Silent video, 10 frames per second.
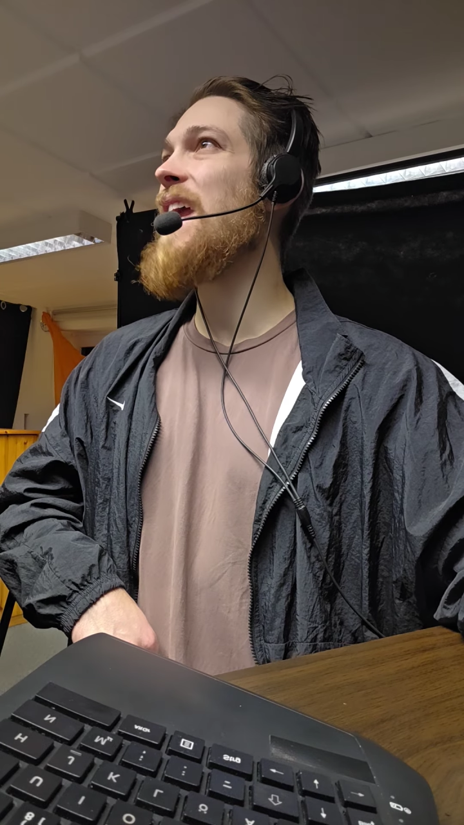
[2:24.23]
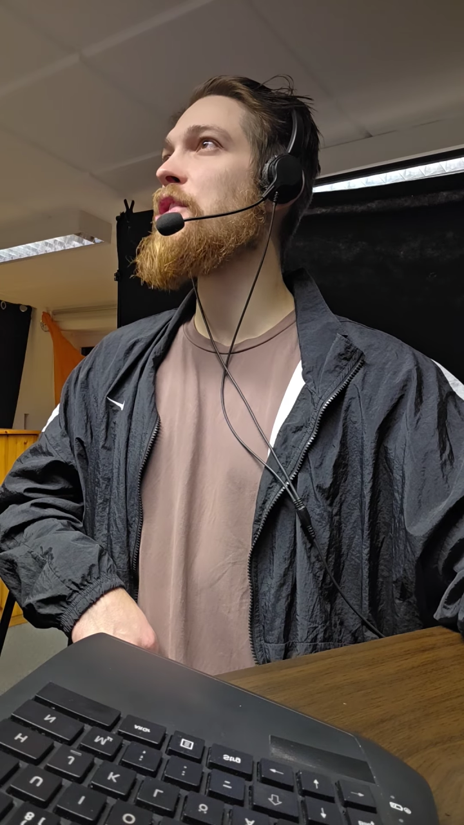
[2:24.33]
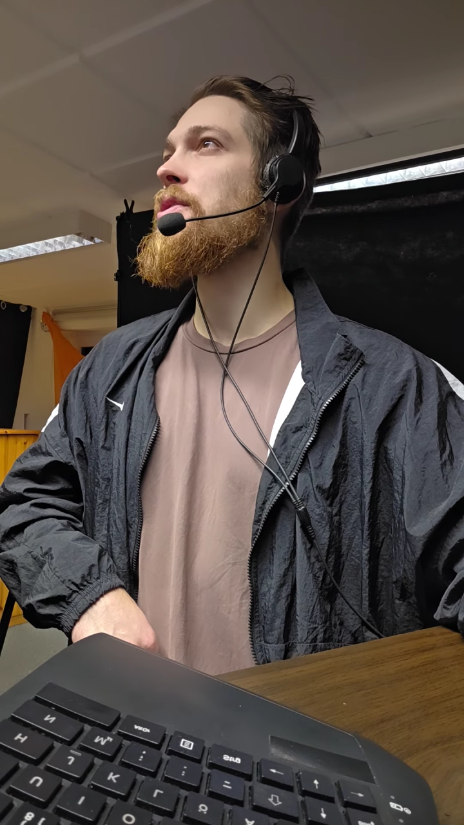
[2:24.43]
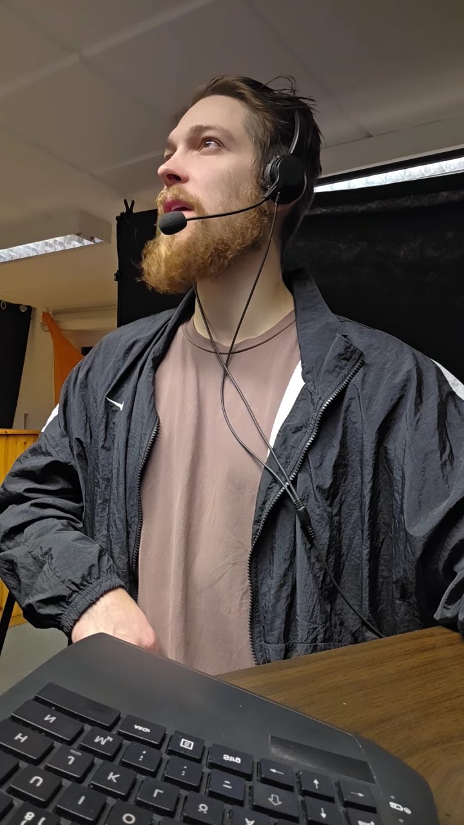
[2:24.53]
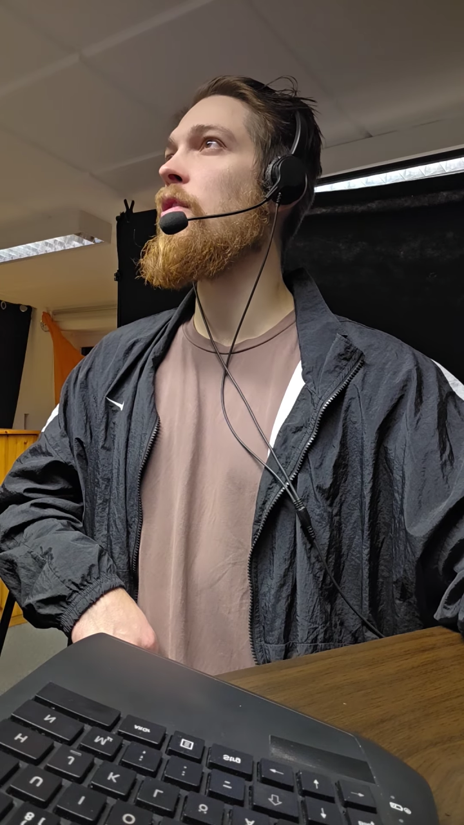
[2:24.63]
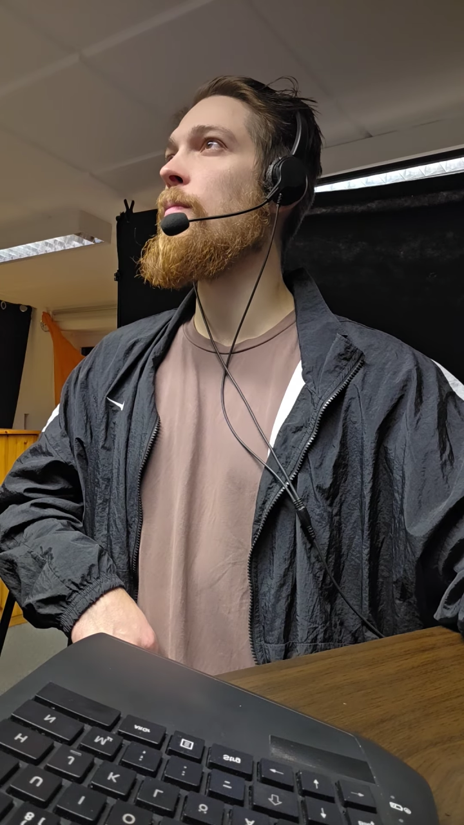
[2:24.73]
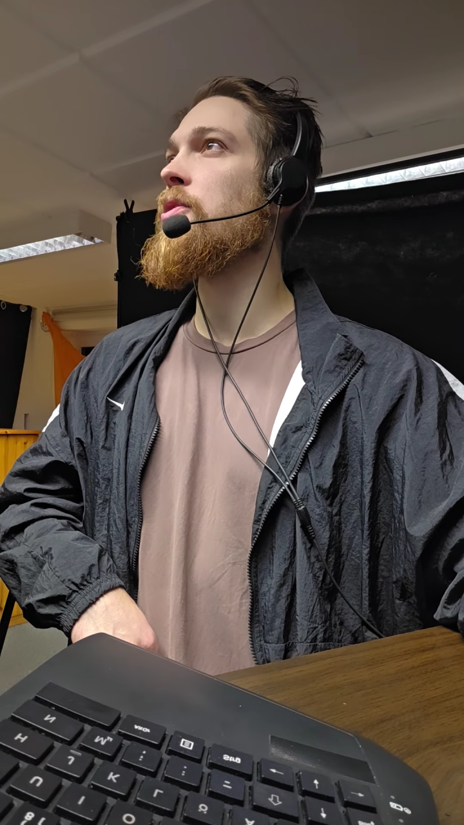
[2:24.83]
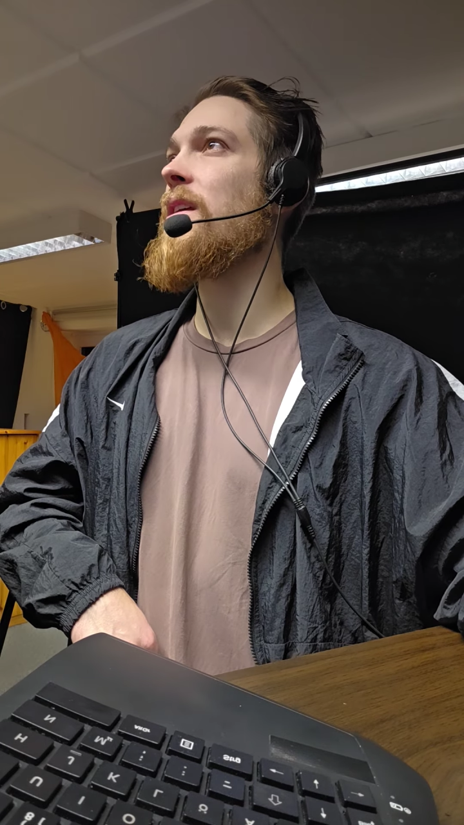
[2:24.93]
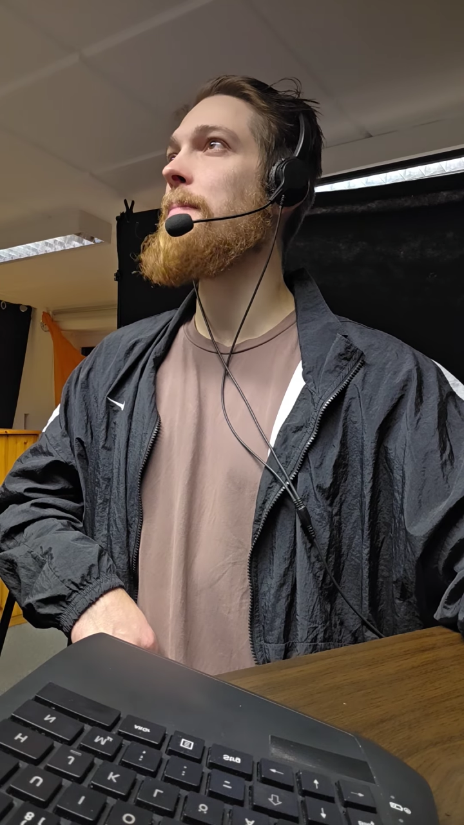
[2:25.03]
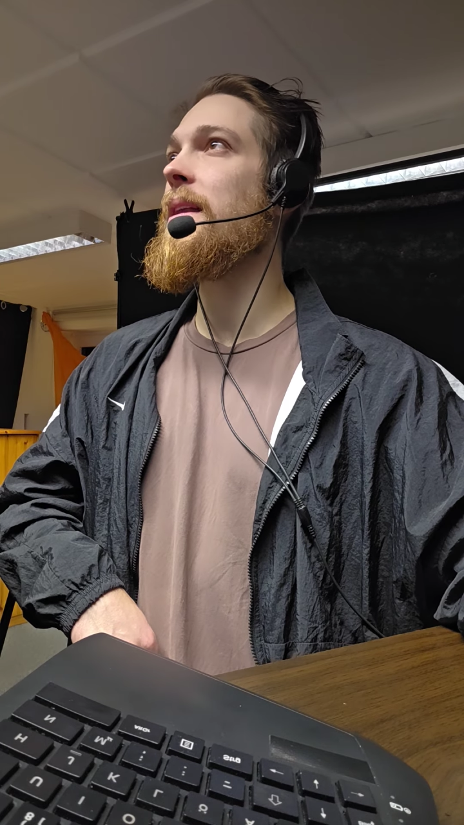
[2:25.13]
engages
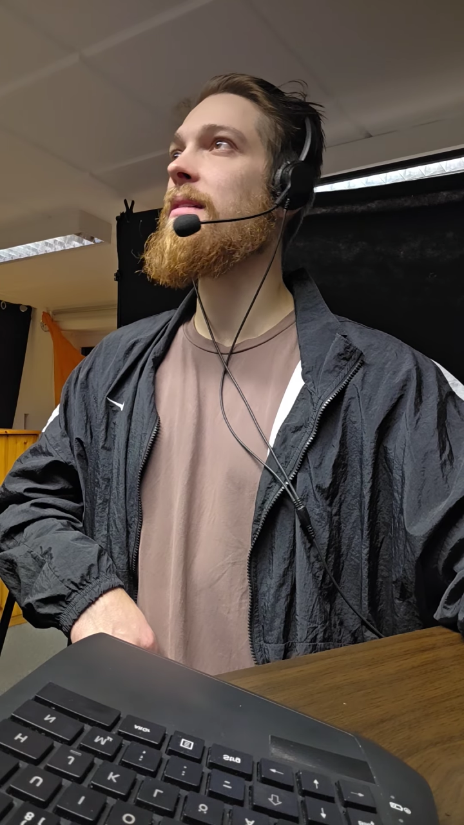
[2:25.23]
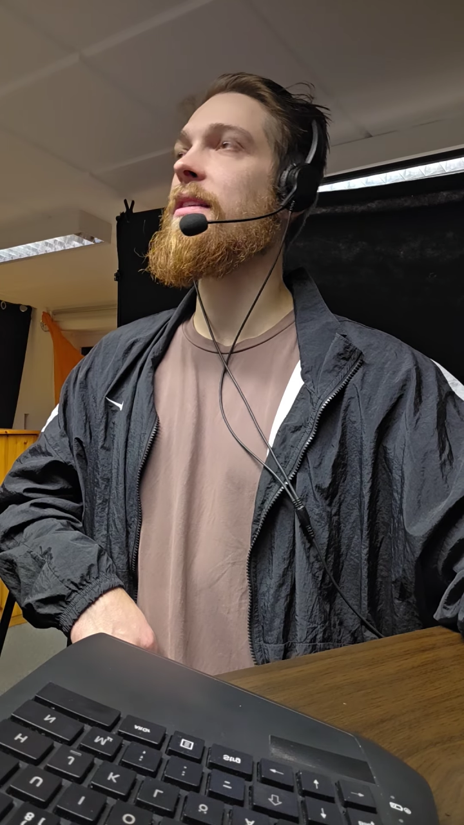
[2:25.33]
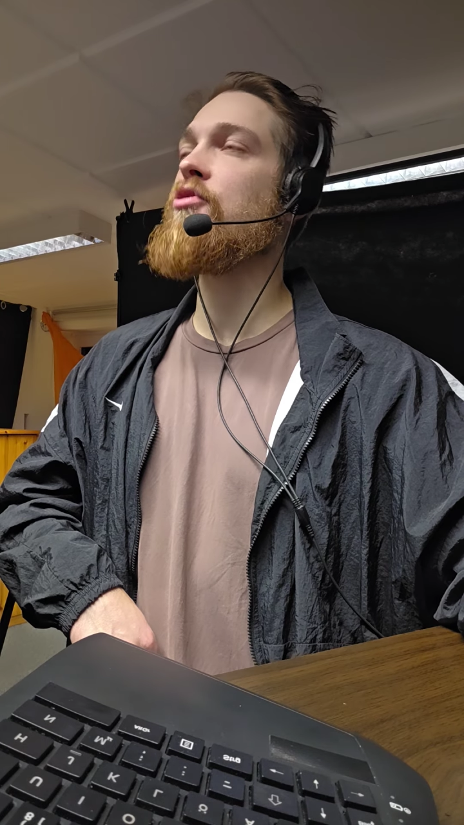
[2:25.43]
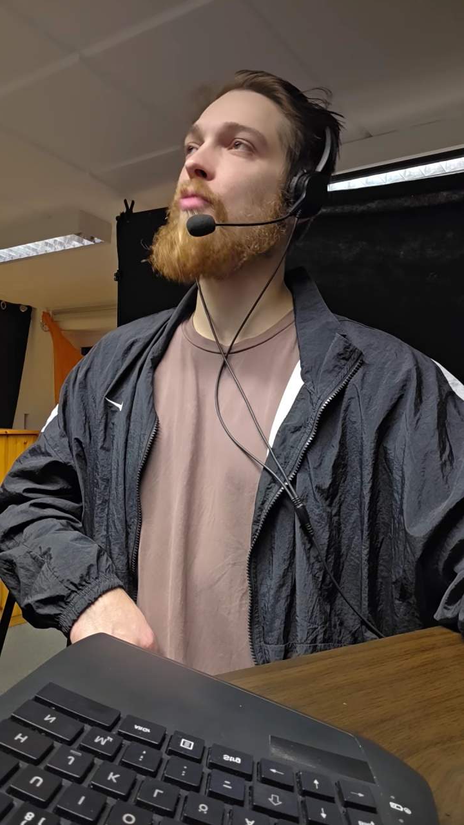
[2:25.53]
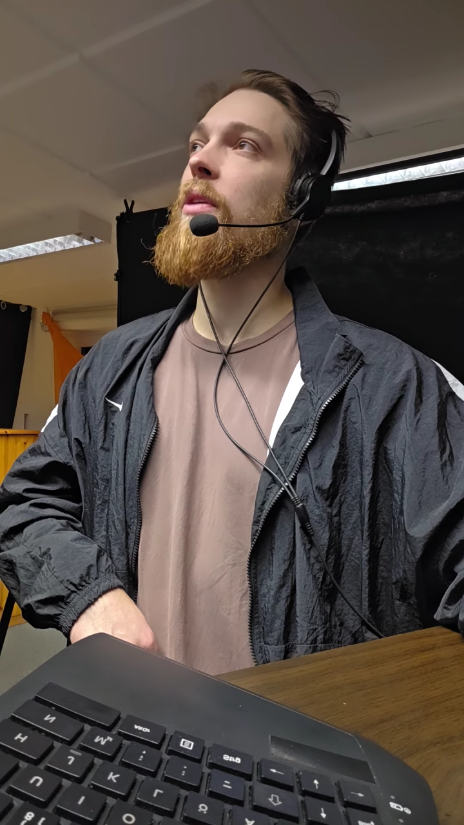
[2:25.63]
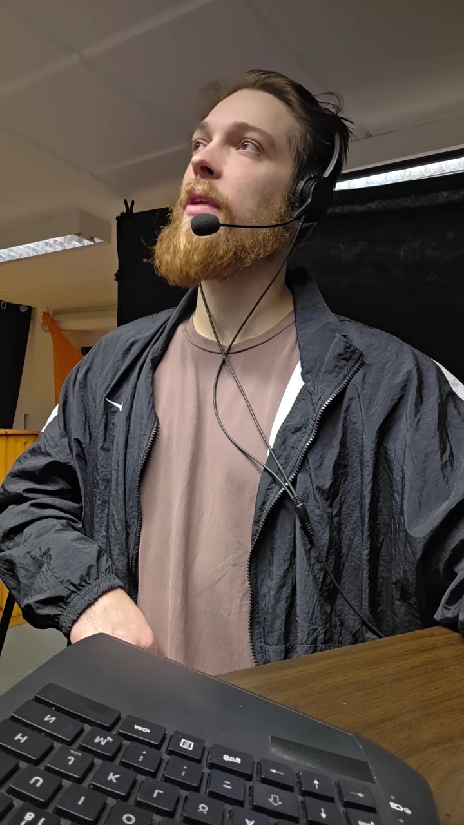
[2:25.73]
almost immediately